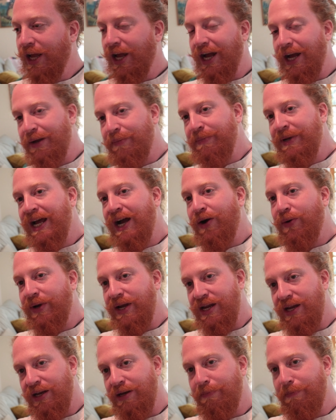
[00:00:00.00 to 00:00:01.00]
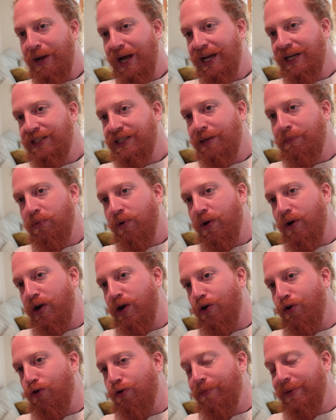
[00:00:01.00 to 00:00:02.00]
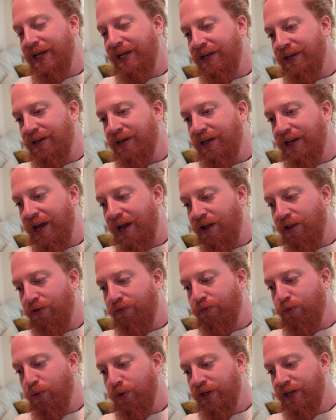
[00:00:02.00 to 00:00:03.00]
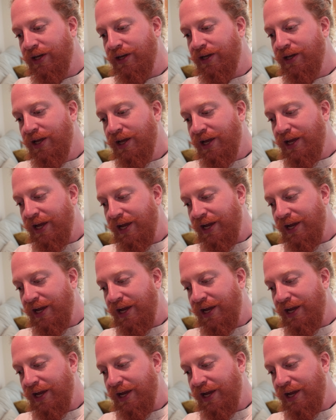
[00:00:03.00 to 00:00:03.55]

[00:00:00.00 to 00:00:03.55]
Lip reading: I'm now in my temporary home in California